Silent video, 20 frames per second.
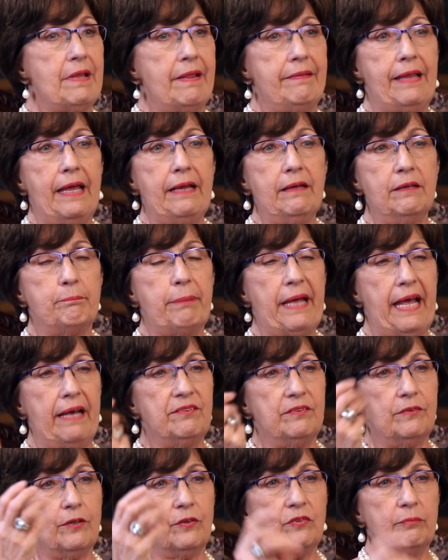They could
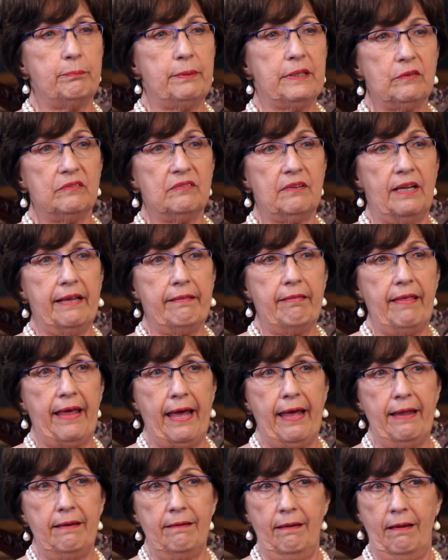pass those bills like
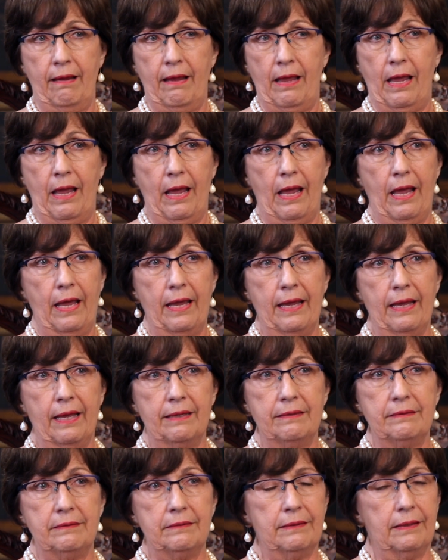that.
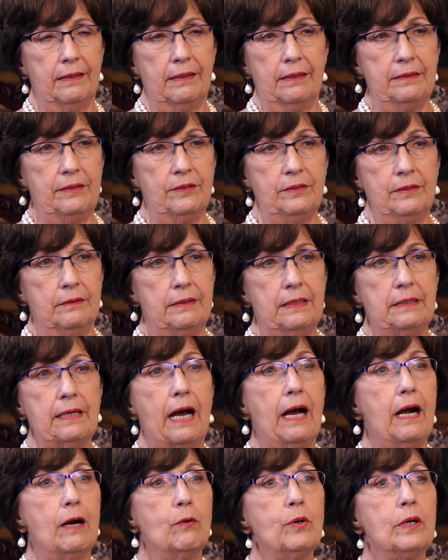And, and
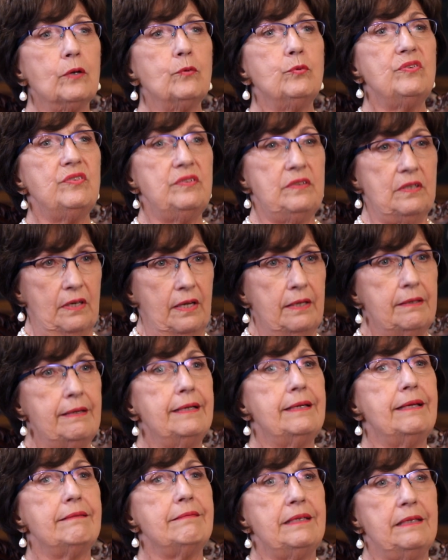our work was done.
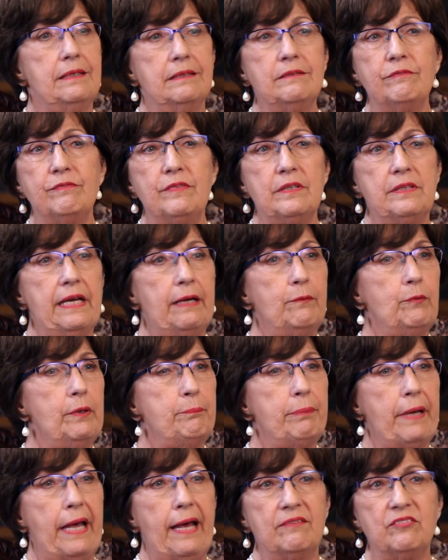And at the end of the day, we
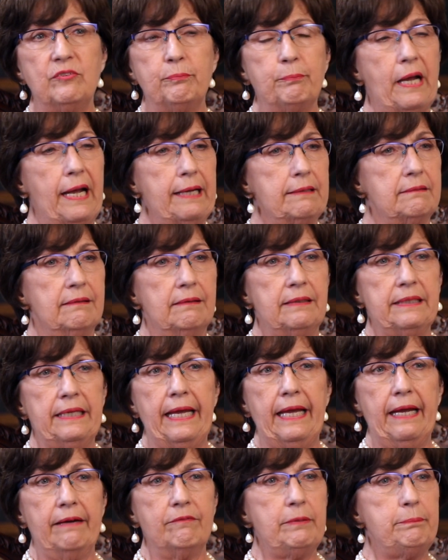passed
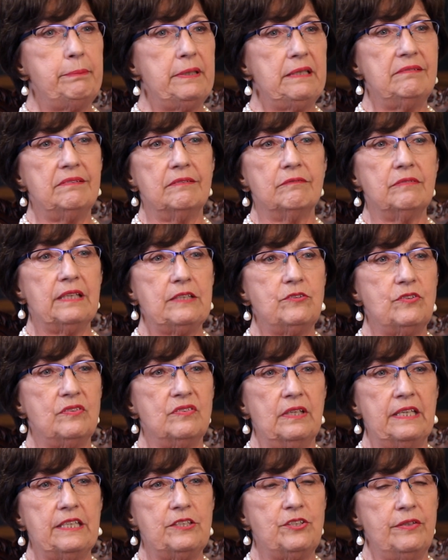practically every piece of
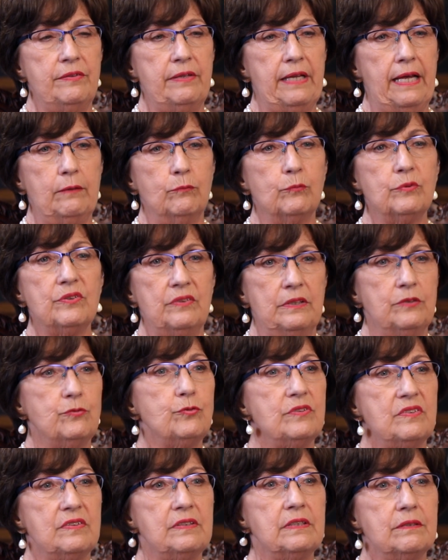legislation that was
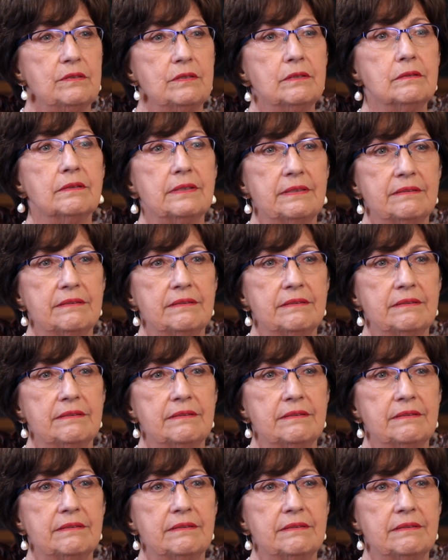interesting to